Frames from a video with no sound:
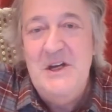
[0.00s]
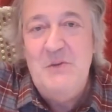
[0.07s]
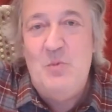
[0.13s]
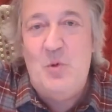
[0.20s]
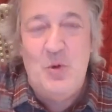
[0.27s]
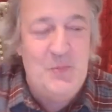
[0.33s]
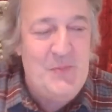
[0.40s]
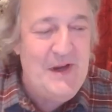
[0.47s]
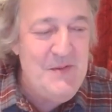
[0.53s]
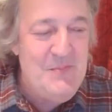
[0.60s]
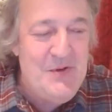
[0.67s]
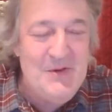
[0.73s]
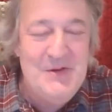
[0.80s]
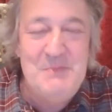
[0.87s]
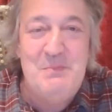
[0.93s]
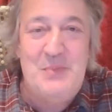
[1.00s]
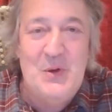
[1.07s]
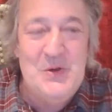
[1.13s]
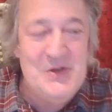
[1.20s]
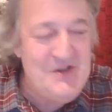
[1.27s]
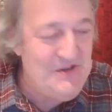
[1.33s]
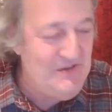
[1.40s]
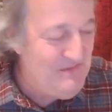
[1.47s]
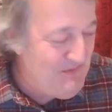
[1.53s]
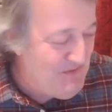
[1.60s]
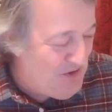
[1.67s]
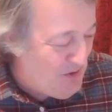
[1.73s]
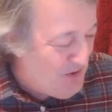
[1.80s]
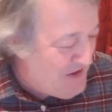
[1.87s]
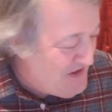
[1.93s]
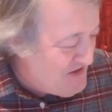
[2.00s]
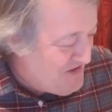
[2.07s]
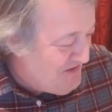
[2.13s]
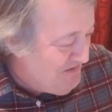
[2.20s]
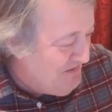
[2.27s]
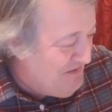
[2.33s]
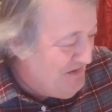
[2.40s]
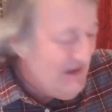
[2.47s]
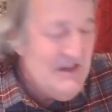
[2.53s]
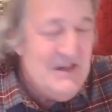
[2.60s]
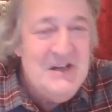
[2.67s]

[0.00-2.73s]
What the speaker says: wallpaper and books and toys and